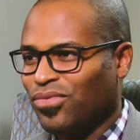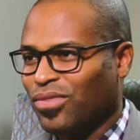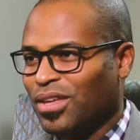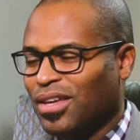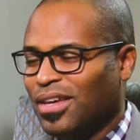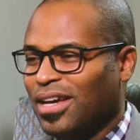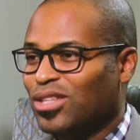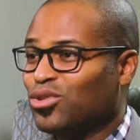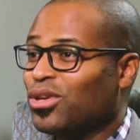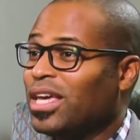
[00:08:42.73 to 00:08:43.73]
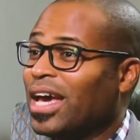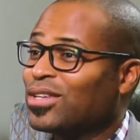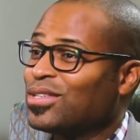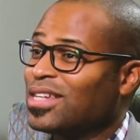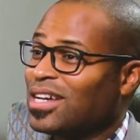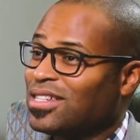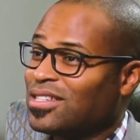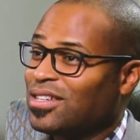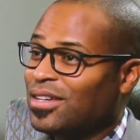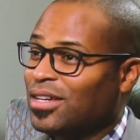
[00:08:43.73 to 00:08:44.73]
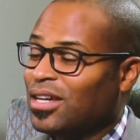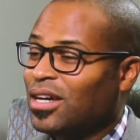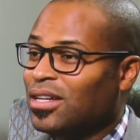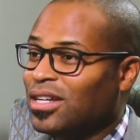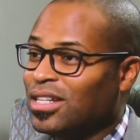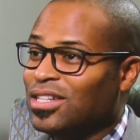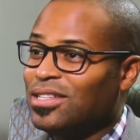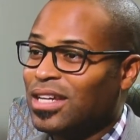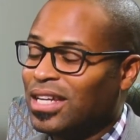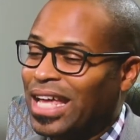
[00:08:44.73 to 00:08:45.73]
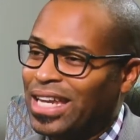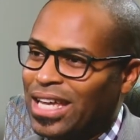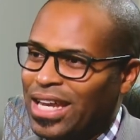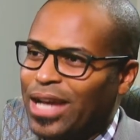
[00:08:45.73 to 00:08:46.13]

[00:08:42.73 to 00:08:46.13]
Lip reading: And so he exercised an